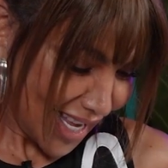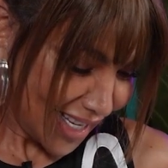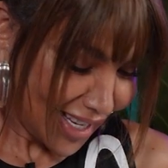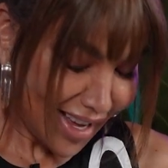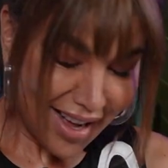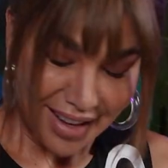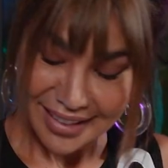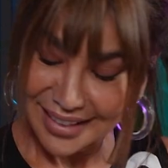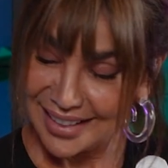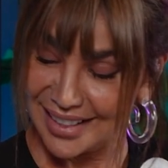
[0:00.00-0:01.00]
yeah,
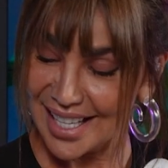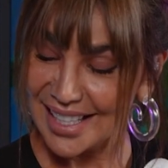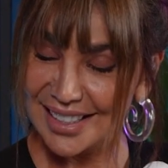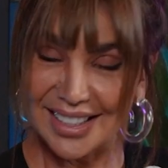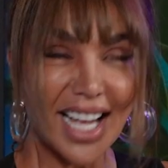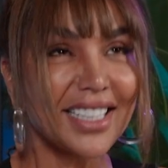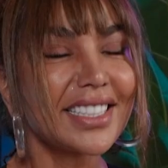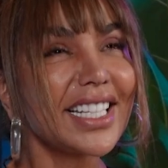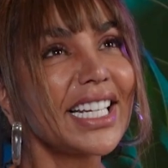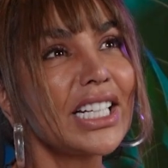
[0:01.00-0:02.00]
that's
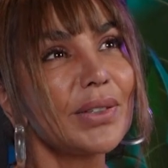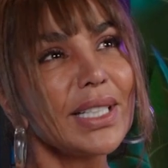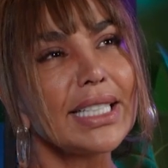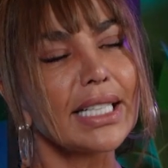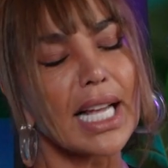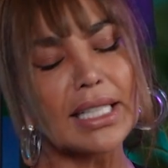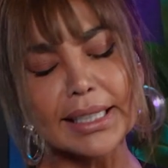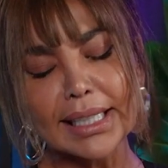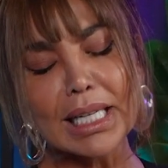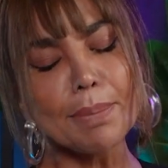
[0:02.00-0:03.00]
the ingredient, and
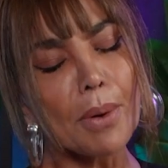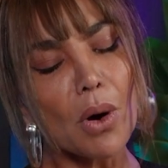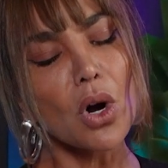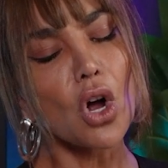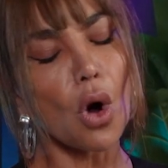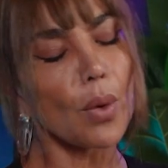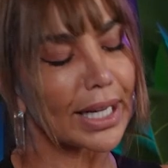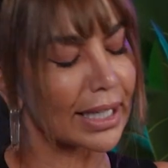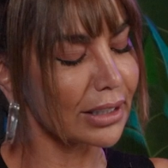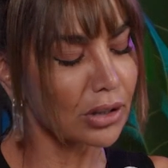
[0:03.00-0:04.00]
keep on
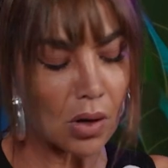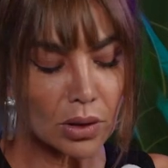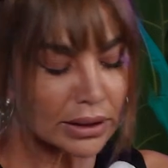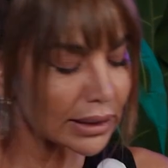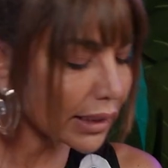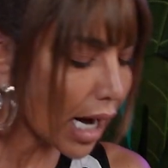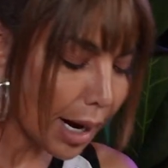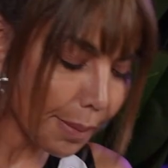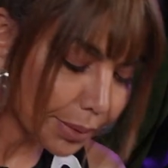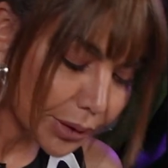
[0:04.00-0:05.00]
going. Don't stop.